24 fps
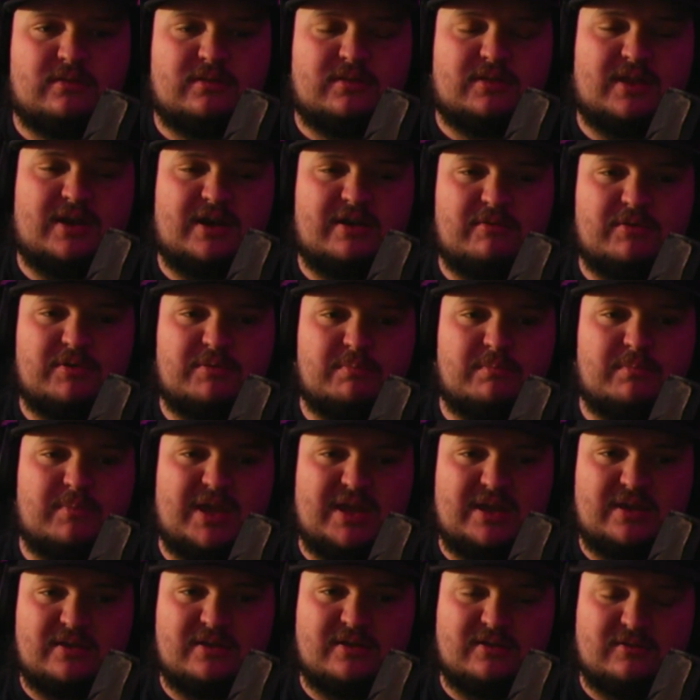that I would
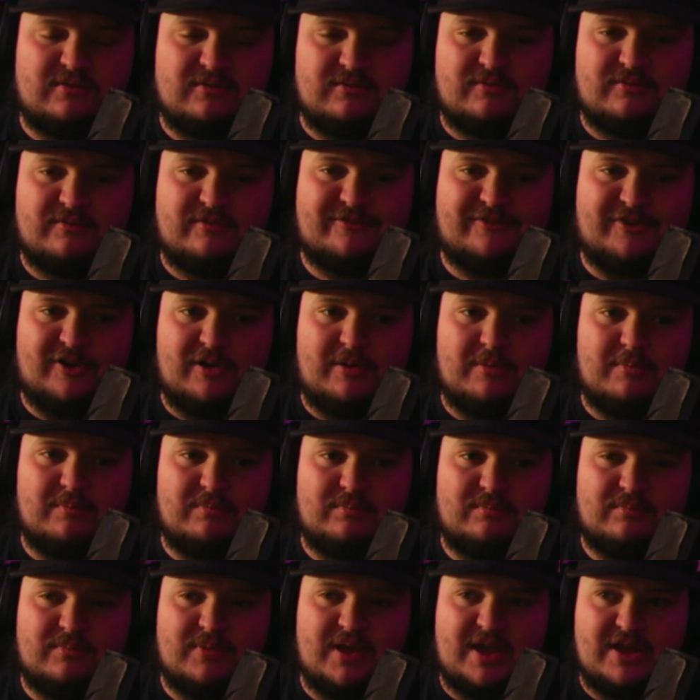make
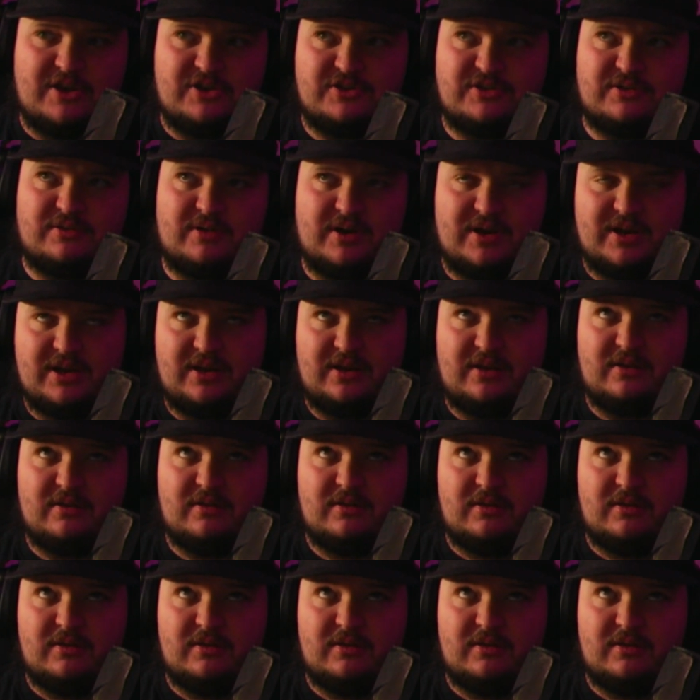from entering